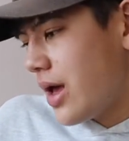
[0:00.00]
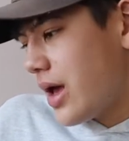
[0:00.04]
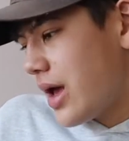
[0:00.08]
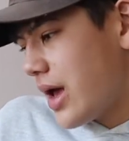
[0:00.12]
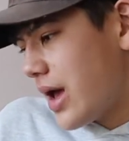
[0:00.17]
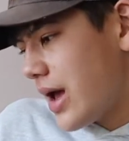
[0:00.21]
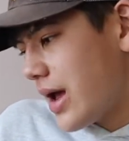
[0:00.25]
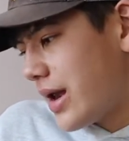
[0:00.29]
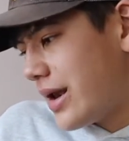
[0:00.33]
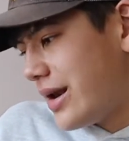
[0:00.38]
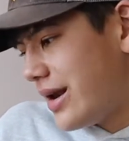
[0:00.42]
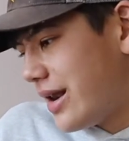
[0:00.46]

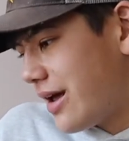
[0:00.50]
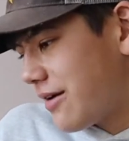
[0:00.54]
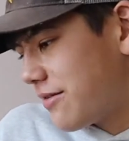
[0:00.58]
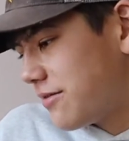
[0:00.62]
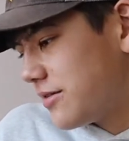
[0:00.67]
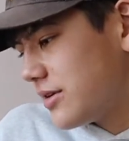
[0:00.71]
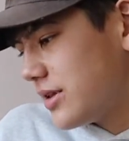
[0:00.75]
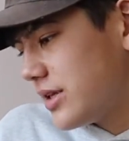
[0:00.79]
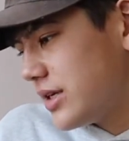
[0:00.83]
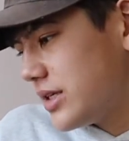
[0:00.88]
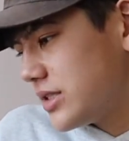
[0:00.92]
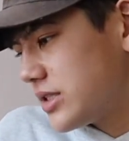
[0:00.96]
And
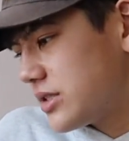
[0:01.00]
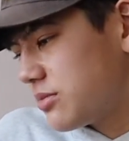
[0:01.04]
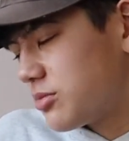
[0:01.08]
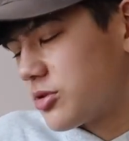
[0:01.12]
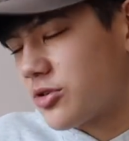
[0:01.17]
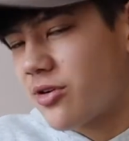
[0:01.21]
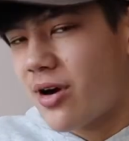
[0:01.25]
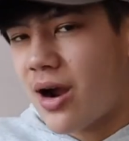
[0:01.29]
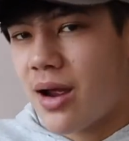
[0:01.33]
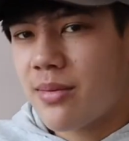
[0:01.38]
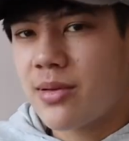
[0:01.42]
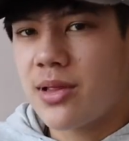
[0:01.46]
definitely
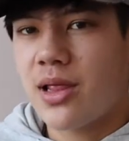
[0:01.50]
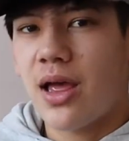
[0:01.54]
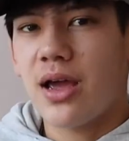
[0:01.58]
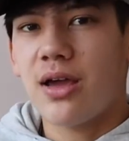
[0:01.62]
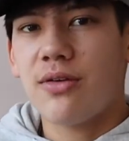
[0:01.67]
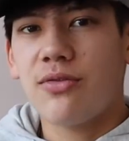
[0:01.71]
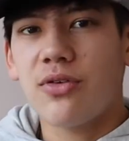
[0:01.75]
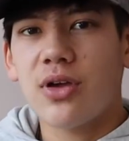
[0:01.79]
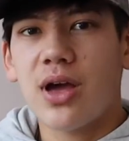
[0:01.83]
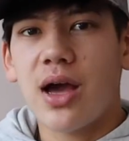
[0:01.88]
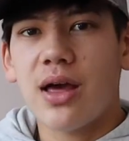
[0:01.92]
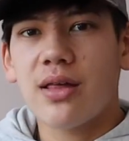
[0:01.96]
subscribe and like
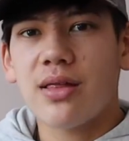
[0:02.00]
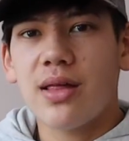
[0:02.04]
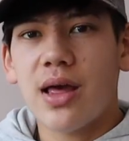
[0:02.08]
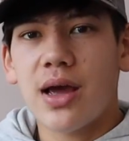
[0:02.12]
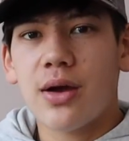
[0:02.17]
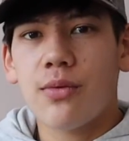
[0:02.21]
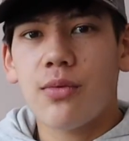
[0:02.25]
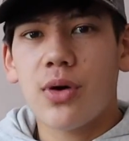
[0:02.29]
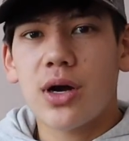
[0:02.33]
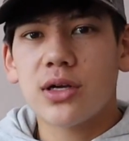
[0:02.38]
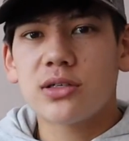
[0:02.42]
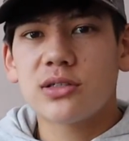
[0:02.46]
if you guys
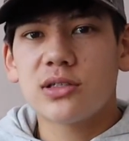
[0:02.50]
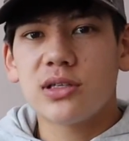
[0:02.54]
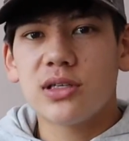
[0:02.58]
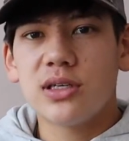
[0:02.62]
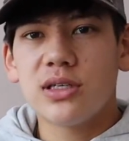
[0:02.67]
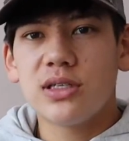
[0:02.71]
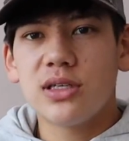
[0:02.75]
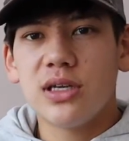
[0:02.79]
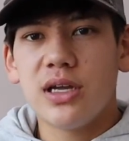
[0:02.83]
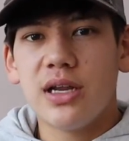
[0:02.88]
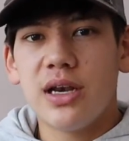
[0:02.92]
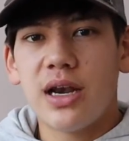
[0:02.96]
like watching
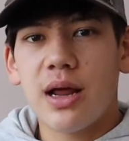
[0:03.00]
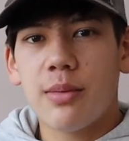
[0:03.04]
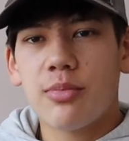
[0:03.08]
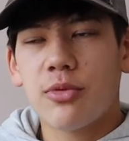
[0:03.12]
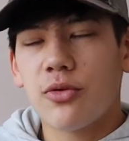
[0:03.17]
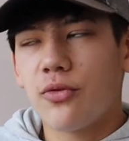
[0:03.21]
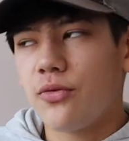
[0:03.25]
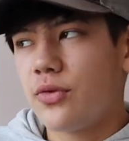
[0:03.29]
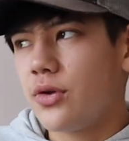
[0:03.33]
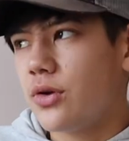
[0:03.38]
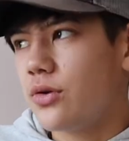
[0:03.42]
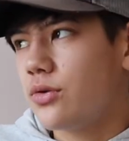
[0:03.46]
these in-depth
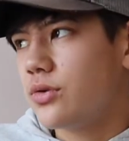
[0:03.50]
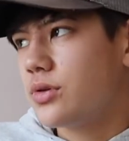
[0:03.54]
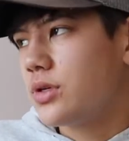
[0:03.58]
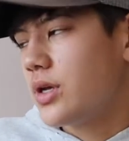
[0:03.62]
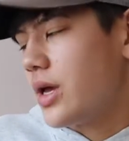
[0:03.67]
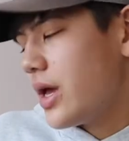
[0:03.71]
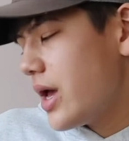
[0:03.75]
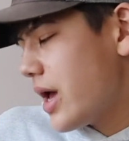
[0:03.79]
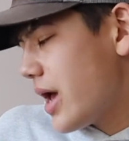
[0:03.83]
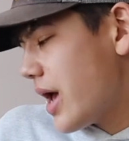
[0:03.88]
reviews.